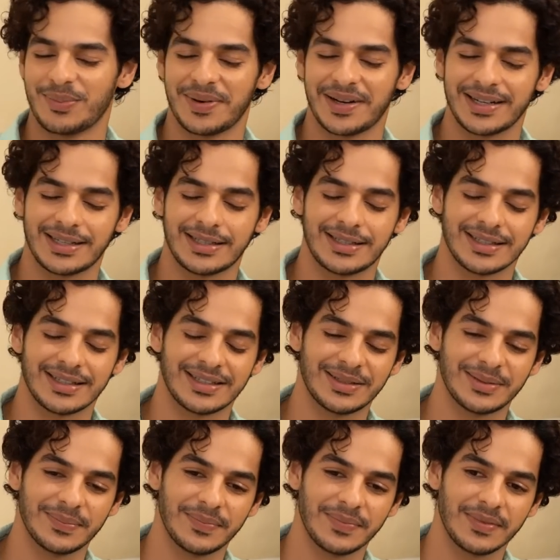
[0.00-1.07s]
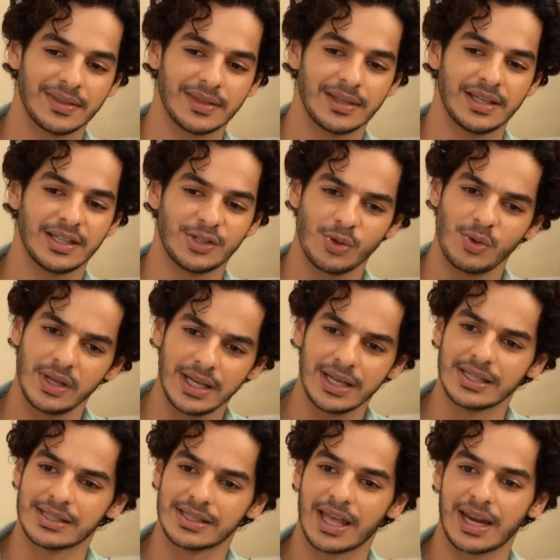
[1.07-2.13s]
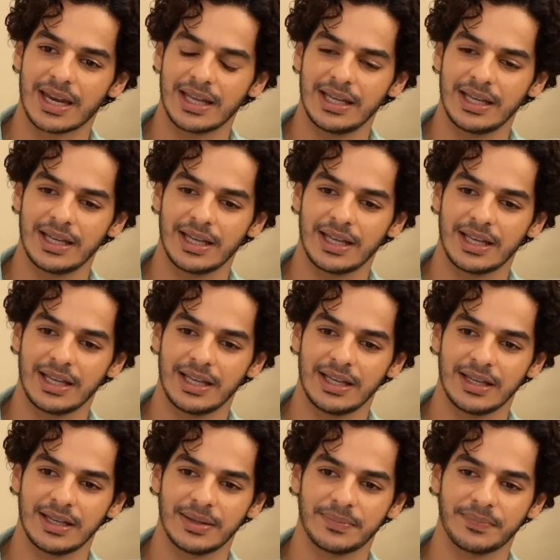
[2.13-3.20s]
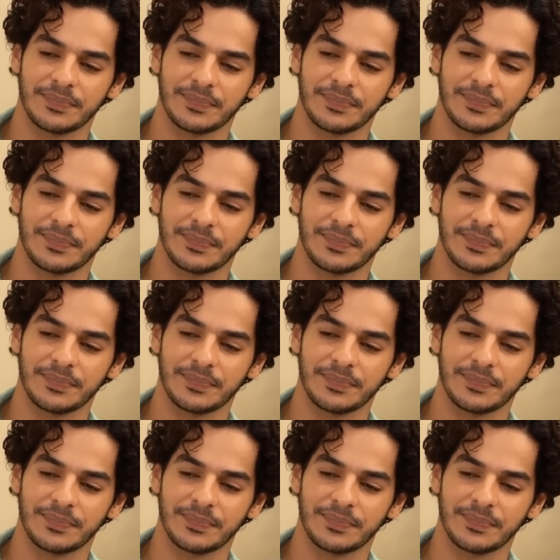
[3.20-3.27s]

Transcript: but um, it's who he is, and he, he